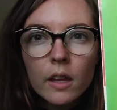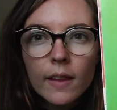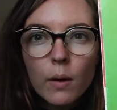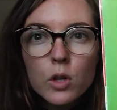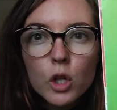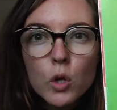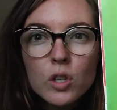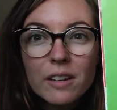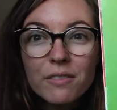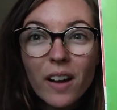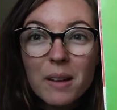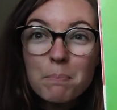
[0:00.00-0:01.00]
They would usually
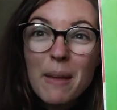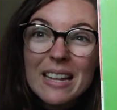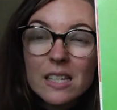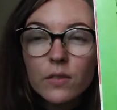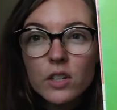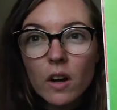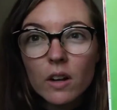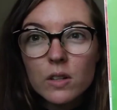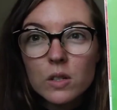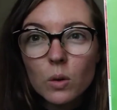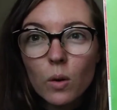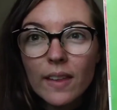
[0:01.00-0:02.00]
find bits of a
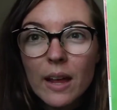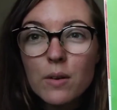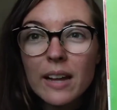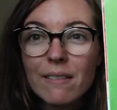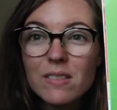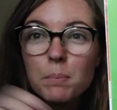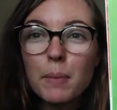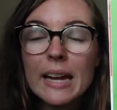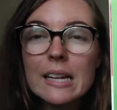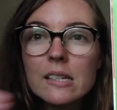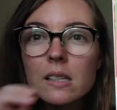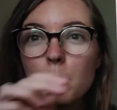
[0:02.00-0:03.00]
dinosaur and they would have to
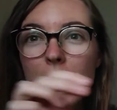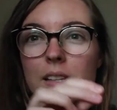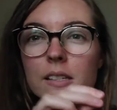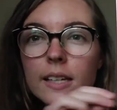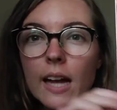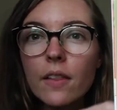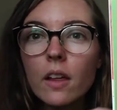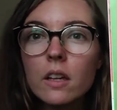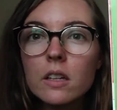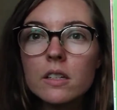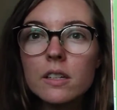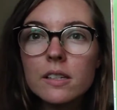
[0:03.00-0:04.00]
piece the bits together
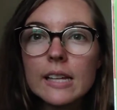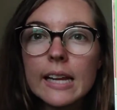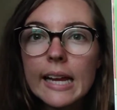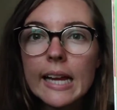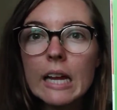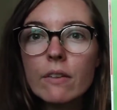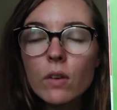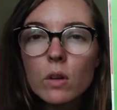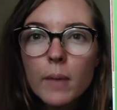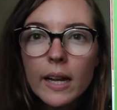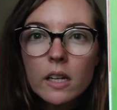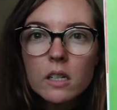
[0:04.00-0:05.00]
to see if it would
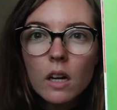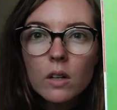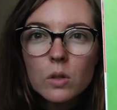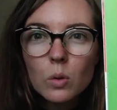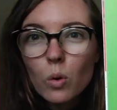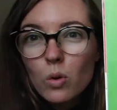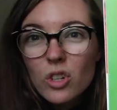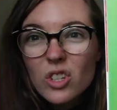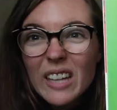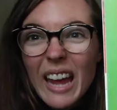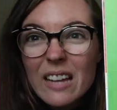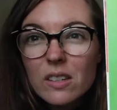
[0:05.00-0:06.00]
make a dinosaur or
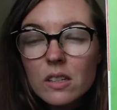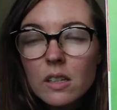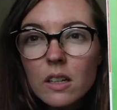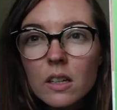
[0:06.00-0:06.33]
just guess.